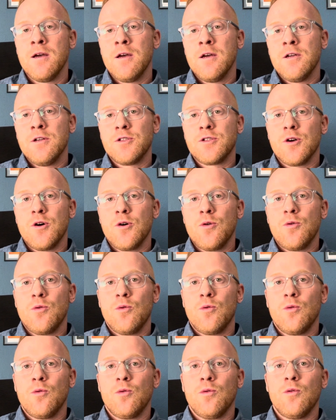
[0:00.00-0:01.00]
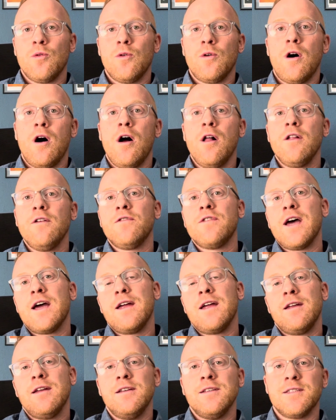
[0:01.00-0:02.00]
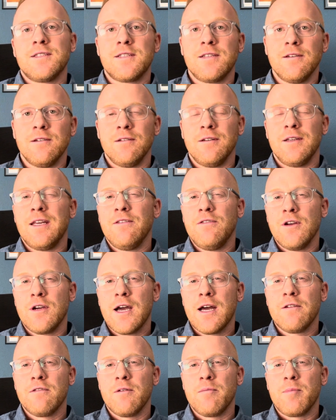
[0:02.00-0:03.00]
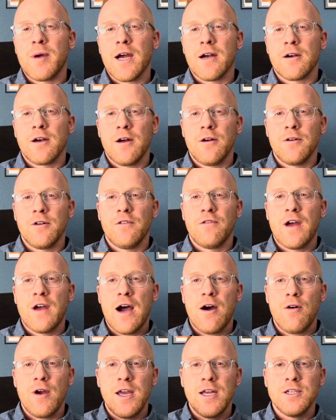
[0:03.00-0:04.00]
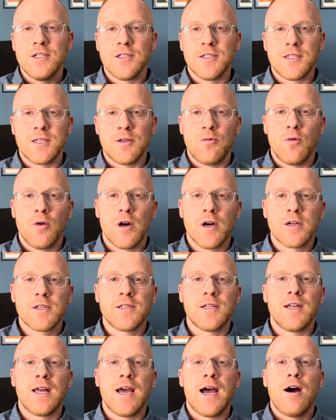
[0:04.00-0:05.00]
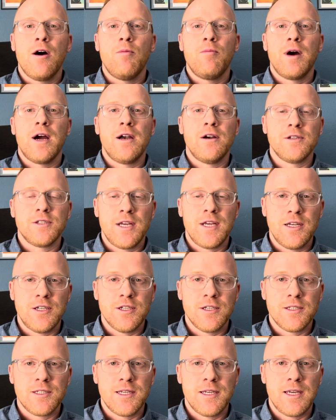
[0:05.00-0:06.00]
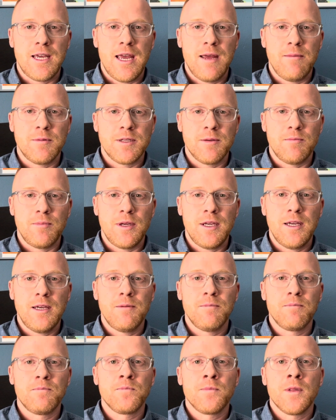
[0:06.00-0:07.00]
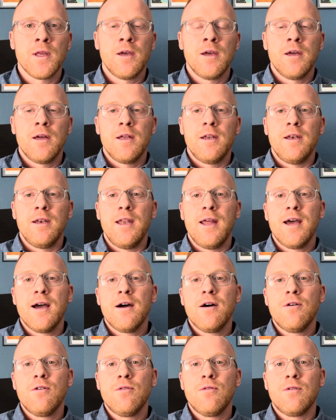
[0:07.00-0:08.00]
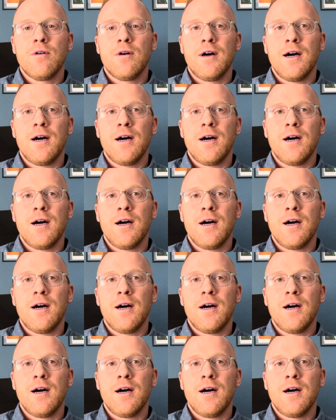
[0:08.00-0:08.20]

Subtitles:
so all of that is to give you kind of a background of how agency works and how buyer's agency came to be. Now,